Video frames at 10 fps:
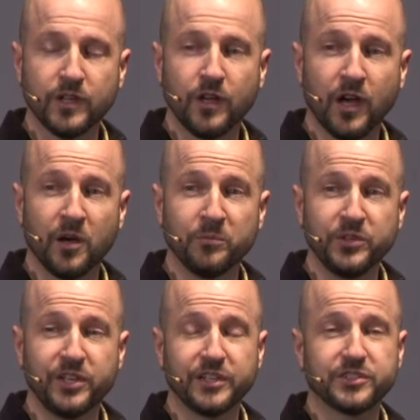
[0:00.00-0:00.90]

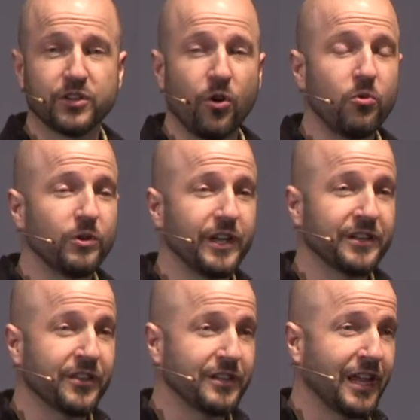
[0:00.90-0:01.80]
You get to go
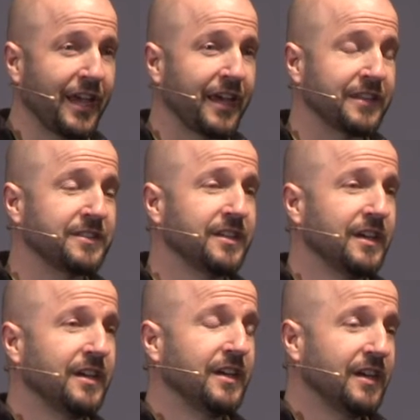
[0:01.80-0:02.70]
into the land,
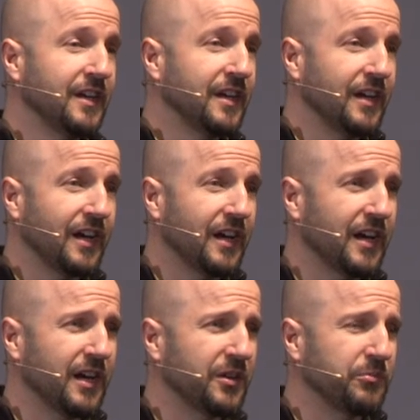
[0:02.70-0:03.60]

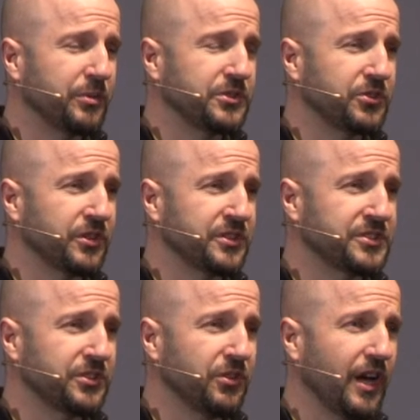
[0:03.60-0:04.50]
but you're going to
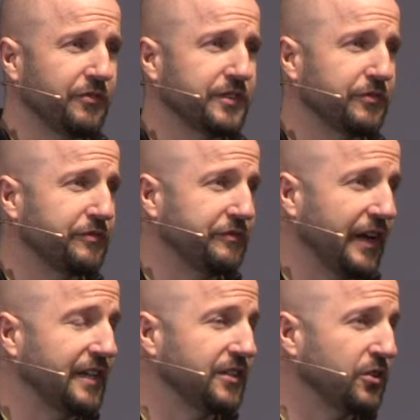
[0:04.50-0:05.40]
still have to
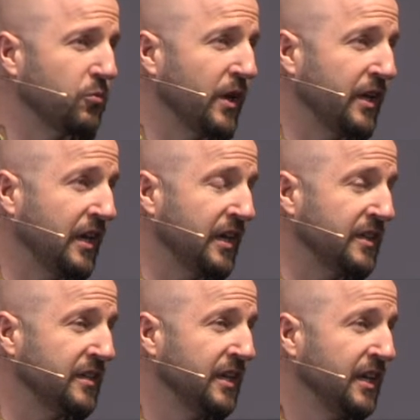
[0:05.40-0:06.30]
fight your way
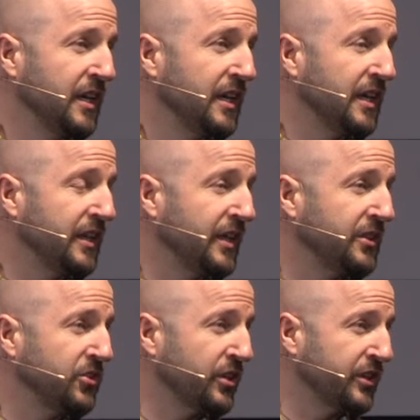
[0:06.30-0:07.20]
in, and
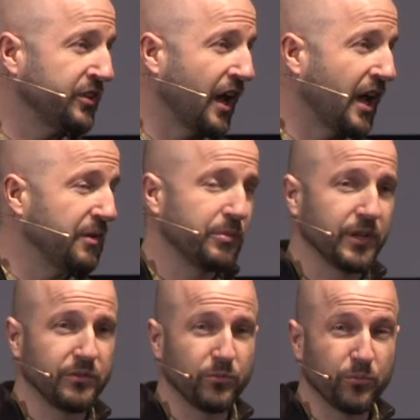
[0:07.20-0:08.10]
then you're going to die.
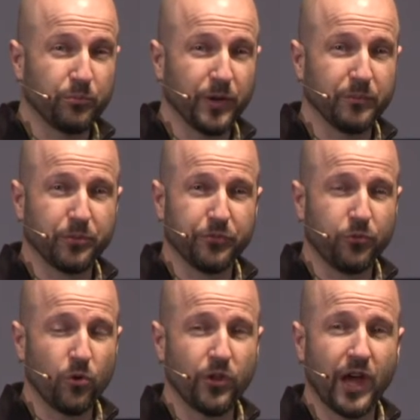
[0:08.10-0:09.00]
But
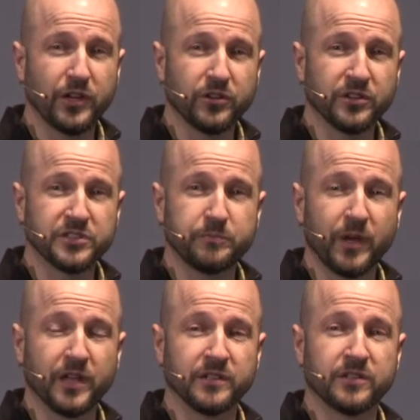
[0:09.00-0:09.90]
before that, you're going to
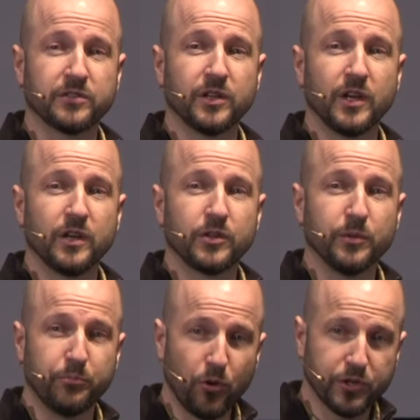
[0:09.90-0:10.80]
spend the
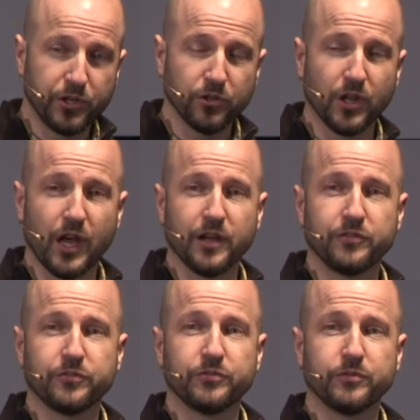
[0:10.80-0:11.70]
bulk of your
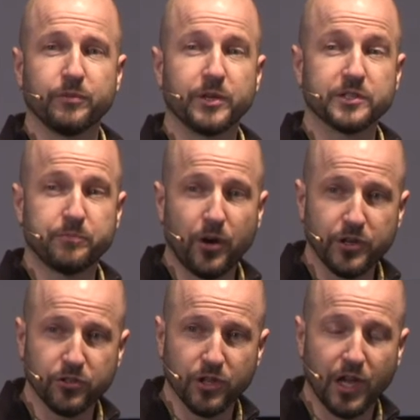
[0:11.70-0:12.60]
life, the biggest part
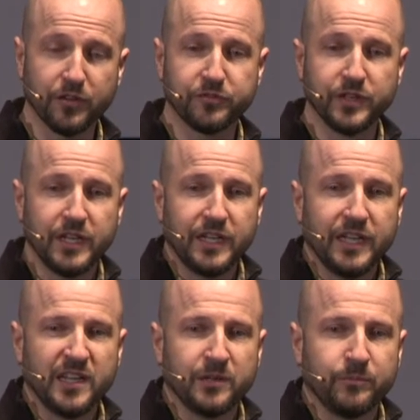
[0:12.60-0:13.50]
of your life,
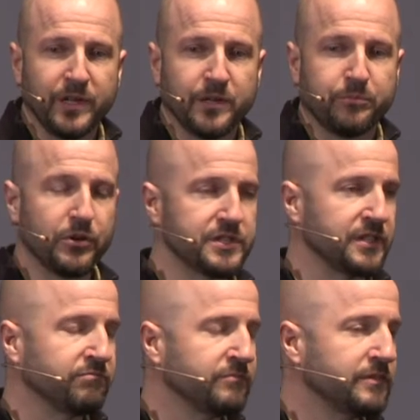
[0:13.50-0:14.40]
in a
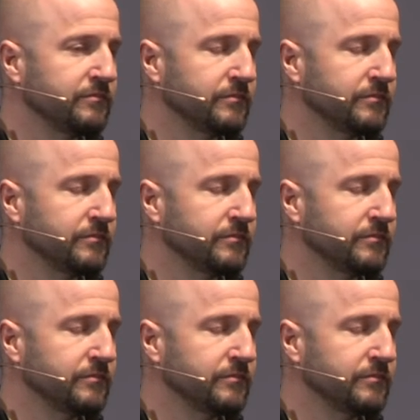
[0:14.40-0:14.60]
prison.